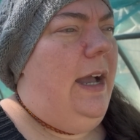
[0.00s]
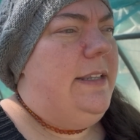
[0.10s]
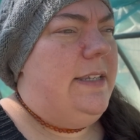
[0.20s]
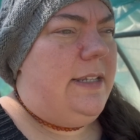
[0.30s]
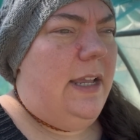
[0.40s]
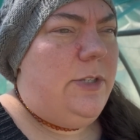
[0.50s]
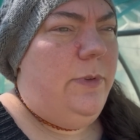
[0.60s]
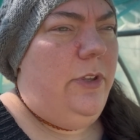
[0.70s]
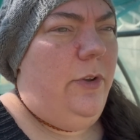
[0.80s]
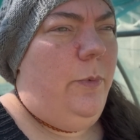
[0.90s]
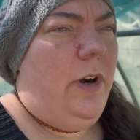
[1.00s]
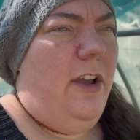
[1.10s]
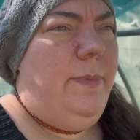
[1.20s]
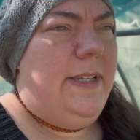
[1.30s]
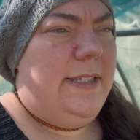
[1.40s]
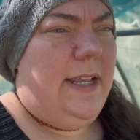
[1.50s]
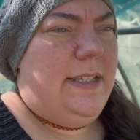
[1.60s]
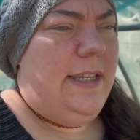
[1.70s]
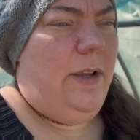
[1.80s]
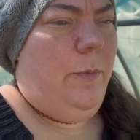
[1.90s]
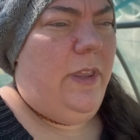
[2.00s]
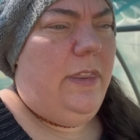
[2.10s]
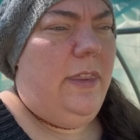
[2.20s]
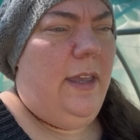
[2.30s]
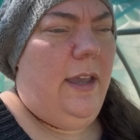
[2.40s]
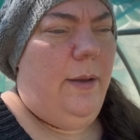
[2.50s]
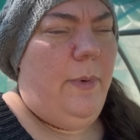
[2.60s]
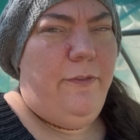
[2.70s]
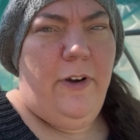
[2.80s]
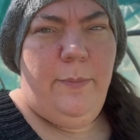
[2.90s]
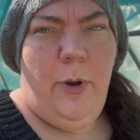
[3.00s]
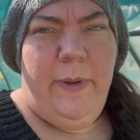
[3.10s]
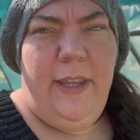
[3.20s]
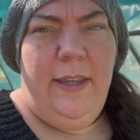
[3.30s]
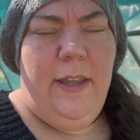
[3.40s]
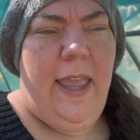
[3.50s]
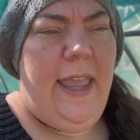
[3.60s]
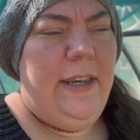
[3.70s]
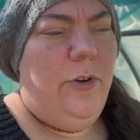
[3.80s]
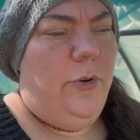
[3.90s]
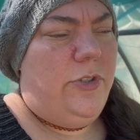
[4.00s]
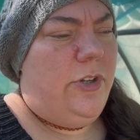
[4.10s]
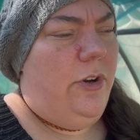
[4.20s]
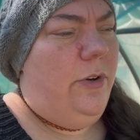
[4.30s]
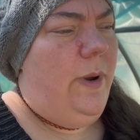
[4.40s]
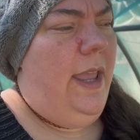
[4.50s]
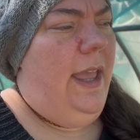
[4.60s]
discuss with you what I've been discussing with my friend Bobby and also